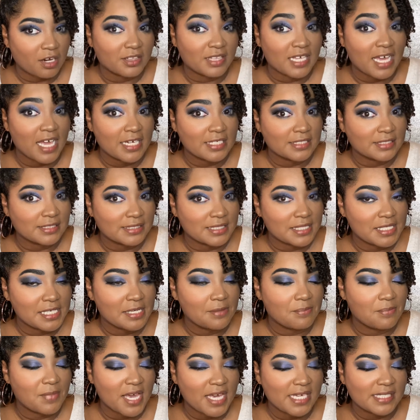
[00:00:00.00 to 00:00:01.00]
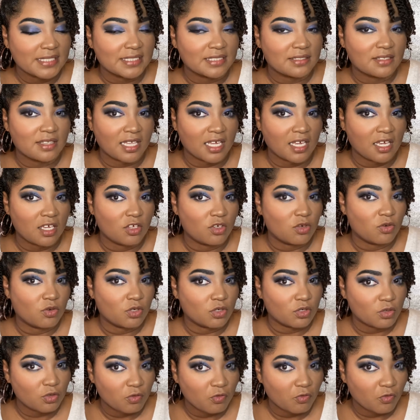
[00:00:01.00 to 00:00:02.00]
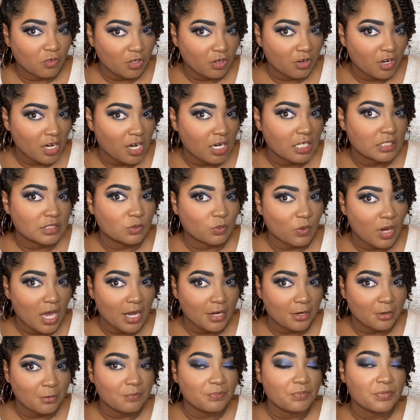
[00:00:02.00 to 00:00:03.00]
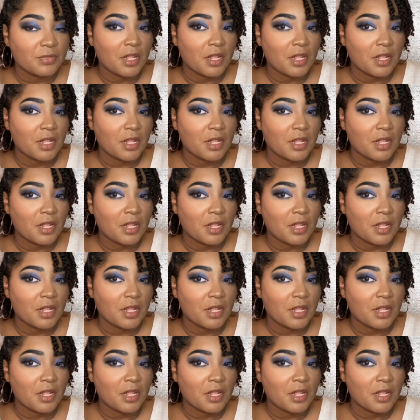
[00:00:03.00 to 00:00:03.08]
That is the best thing you could do for your hair, is water.